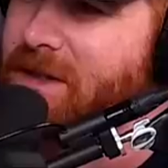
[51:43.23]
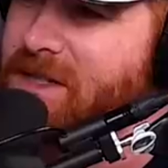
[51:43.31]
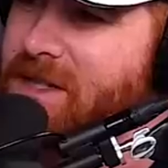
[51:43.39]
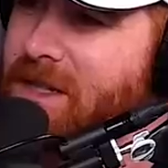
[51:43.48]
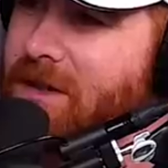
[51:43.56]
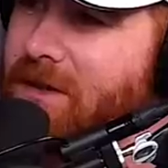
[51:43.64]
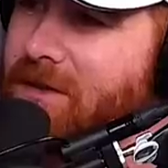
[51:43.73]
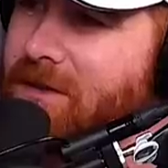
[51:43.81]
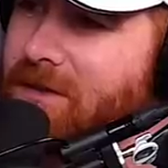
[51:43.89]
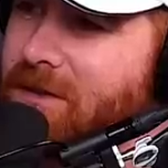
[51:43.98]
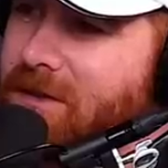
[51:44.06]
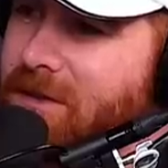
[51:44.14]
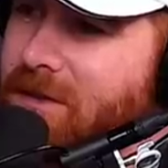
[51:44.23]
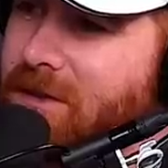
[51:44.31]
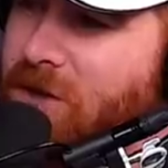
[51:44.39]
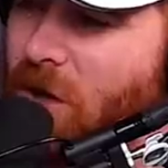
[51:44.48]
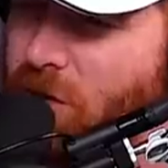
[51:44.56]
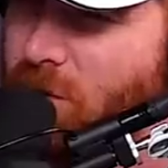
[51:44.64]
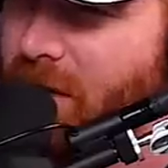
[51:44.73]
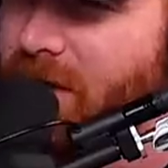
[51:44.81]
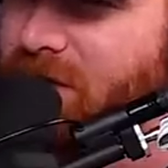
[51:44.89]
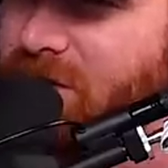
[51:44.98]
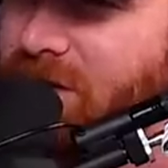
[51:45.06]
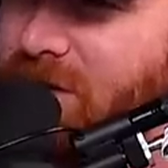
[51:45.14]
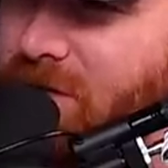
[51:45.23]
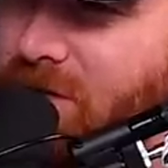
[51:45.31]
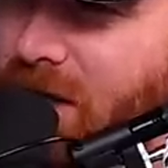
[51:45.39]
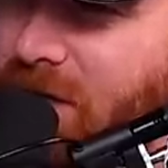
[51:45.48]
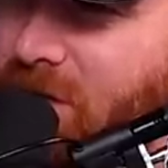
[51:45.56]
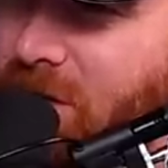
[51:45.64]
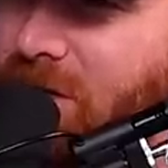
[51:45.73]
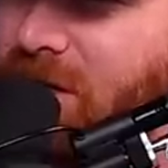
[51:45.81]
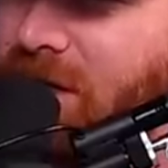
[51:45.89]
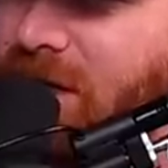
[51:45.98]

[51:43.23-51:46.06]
but still, yeah. Are you on that shit? Do you do that Twitch and all